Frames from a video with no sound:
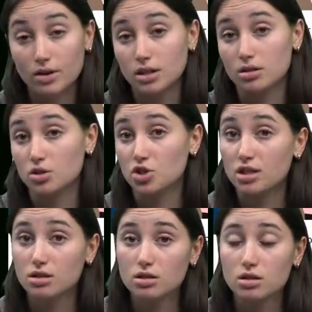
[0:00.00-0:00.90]
any
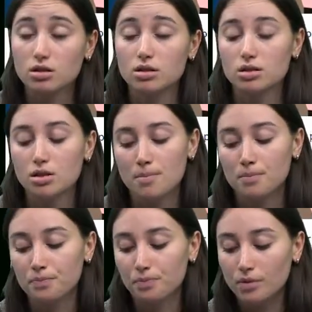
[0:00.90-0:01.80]
suggestions
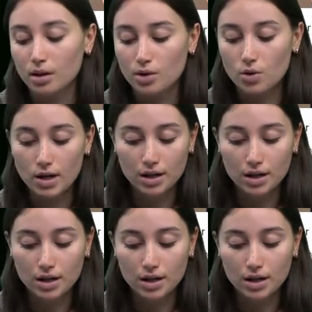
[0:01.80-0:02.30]
or